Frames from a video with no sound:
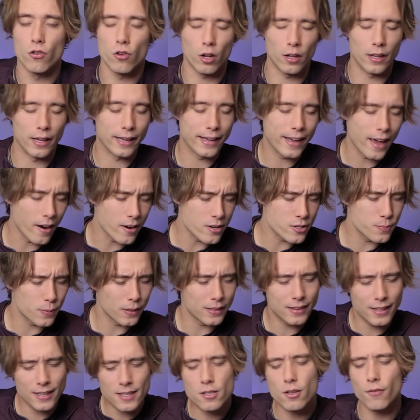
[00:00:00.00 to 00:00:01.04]
Roland Garros,
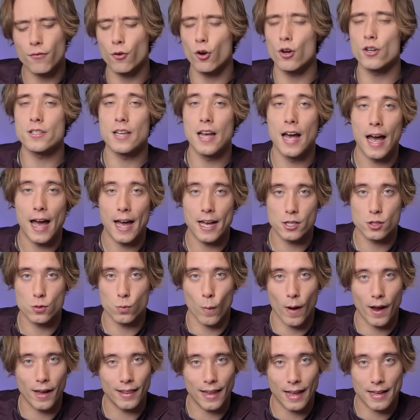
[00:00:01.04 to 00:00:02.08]
but this of course has
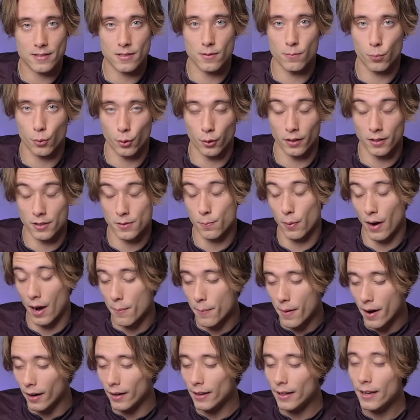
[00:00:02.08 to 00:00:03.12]
way less importance.
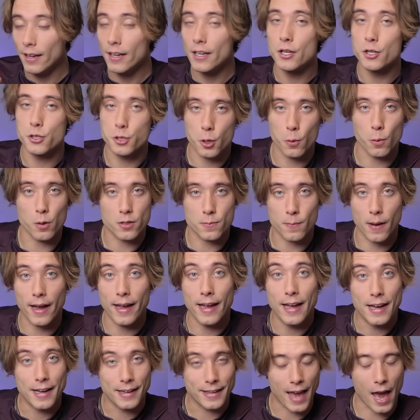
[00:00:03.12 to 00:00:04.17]
Primarily, she was
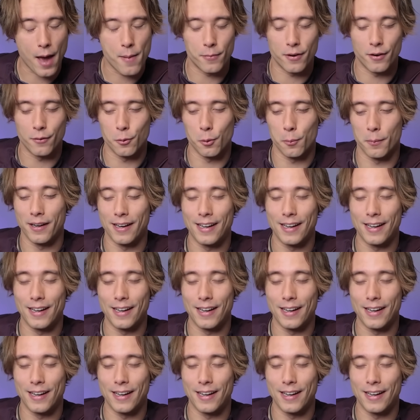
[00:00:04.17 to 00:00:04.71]
my camera woman.